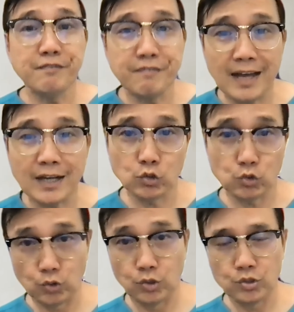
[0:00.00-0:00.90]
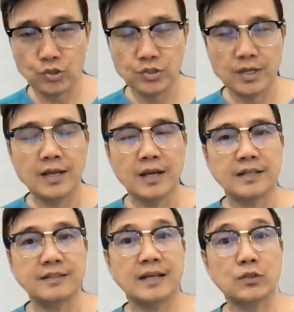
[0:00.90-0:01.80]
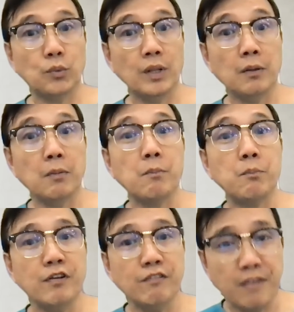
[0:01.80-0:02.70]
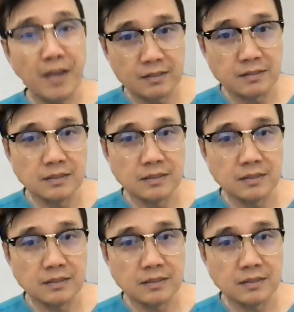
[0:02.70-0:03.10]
factors that will prevent